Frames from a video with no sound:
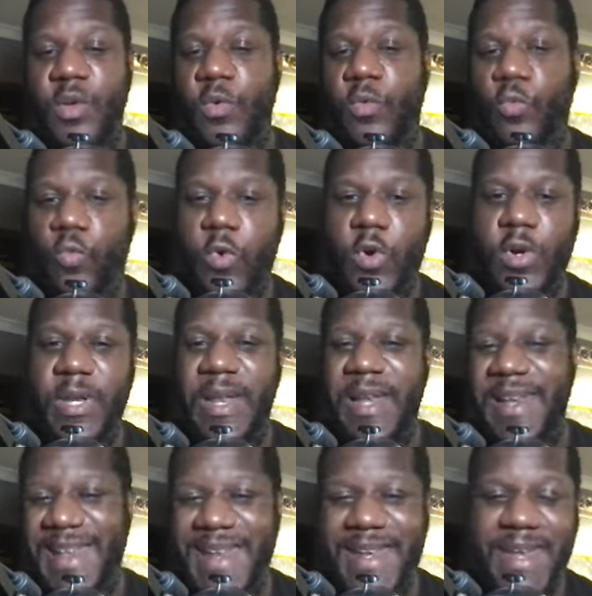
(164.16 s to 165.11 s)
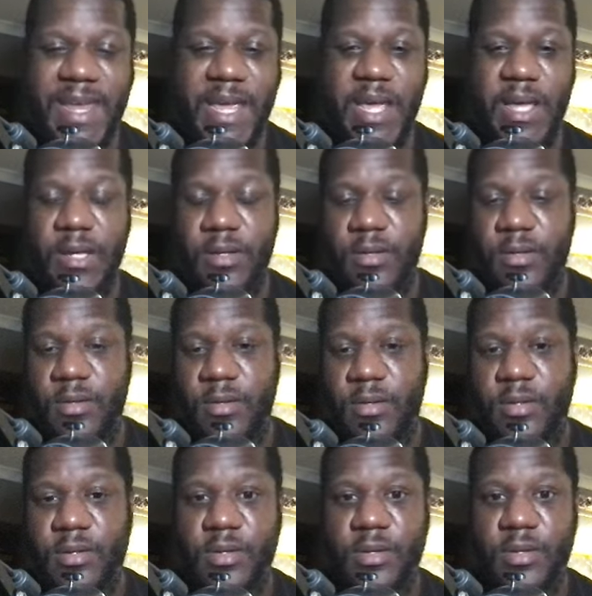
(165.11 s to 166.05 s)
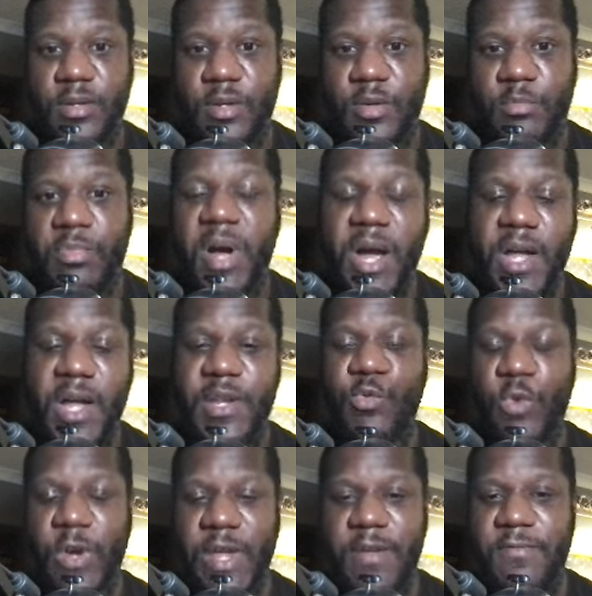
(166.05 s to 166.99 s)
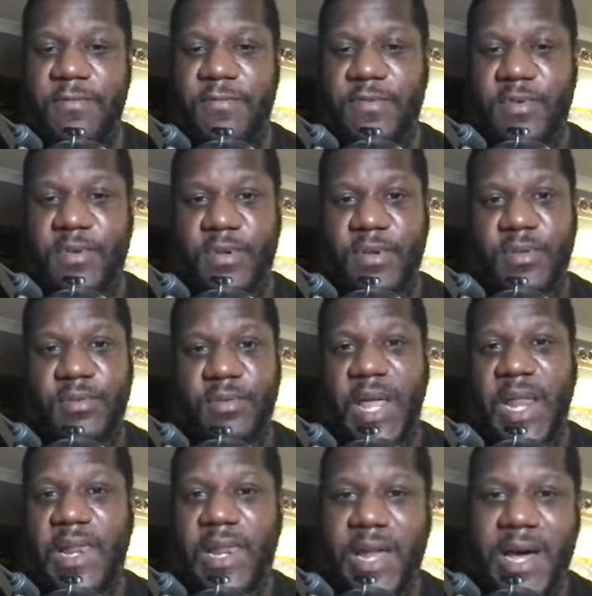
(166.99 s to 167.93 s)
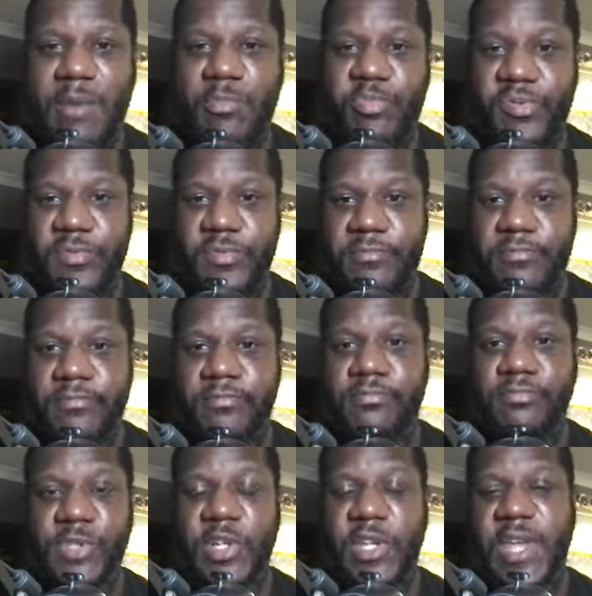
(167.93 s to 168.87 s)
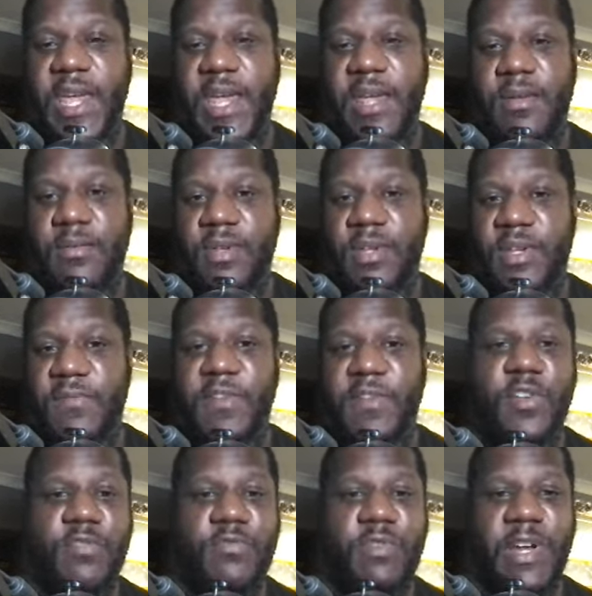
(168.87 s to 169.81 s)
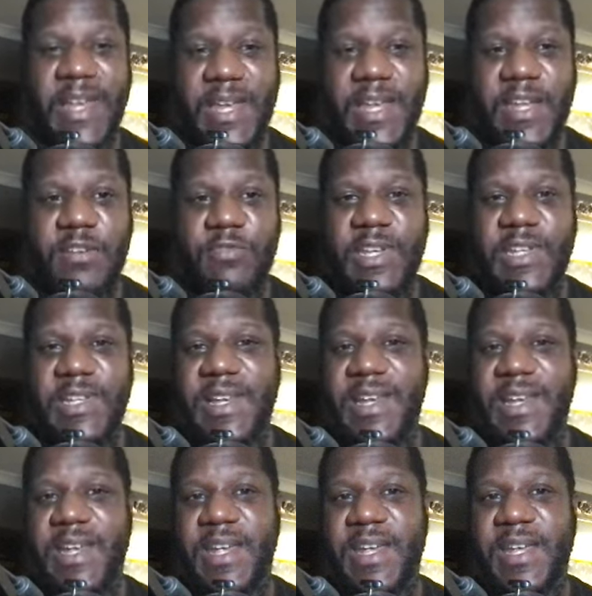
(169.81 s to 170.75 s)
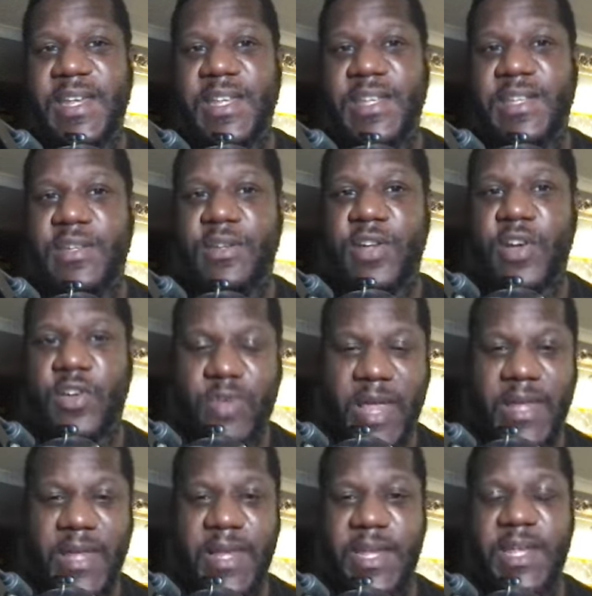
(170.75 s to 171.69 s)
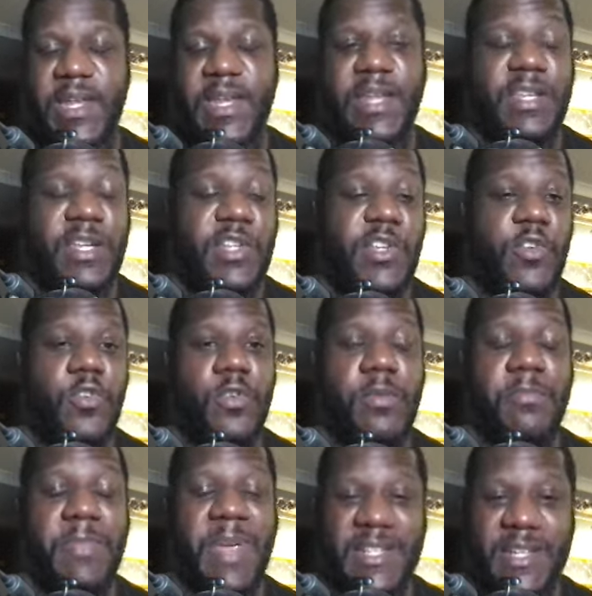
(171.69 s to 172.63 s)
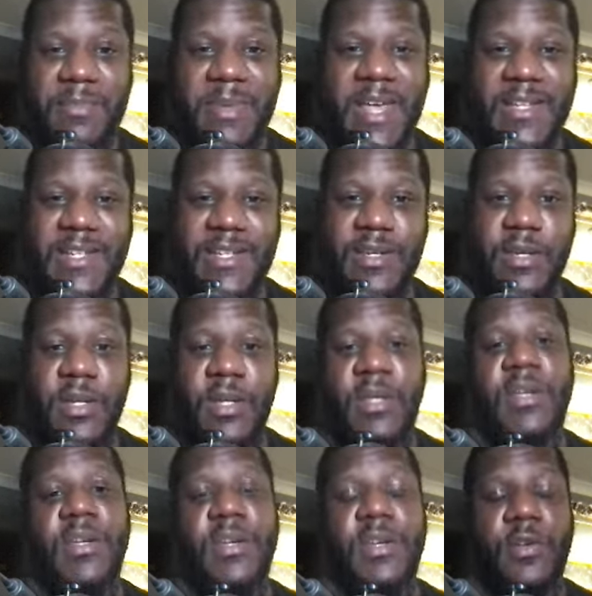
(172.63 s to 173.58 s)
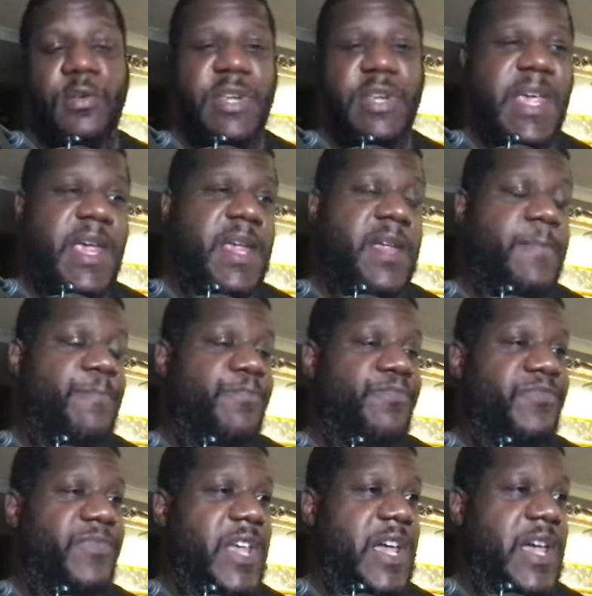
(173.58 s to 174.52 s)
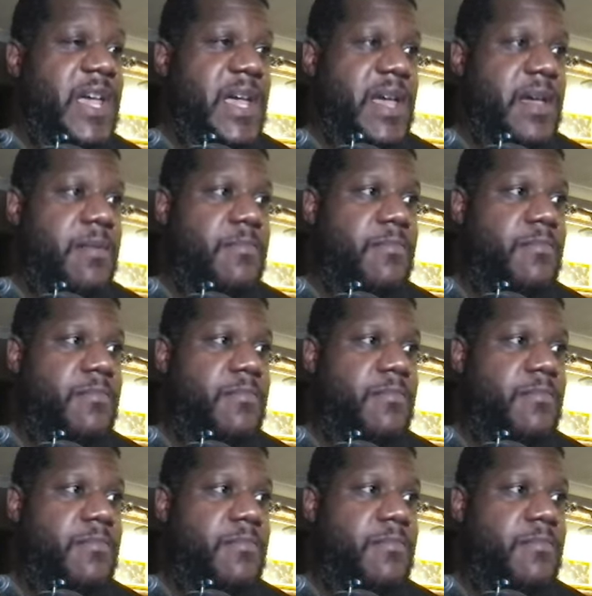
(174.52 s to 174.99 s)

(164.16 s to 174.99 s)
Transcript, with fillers: would Linear partner with a LARP? Okay, if you don't know what Linear is directly connected to MetaMask. Okay, yeah,